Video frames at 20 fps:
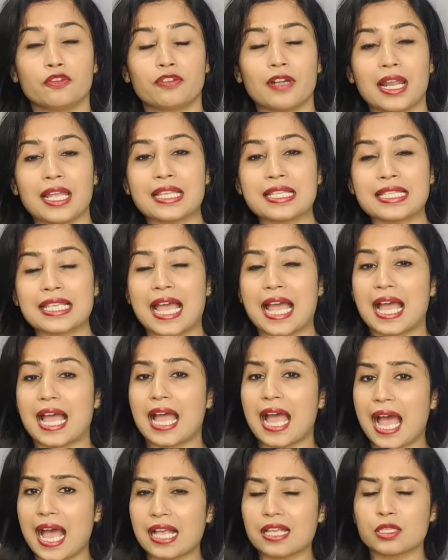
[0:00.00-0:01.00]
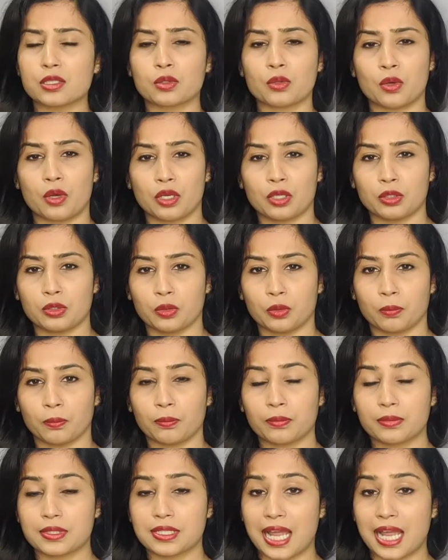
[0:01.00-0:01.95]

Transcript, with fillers: Friends, as you all know,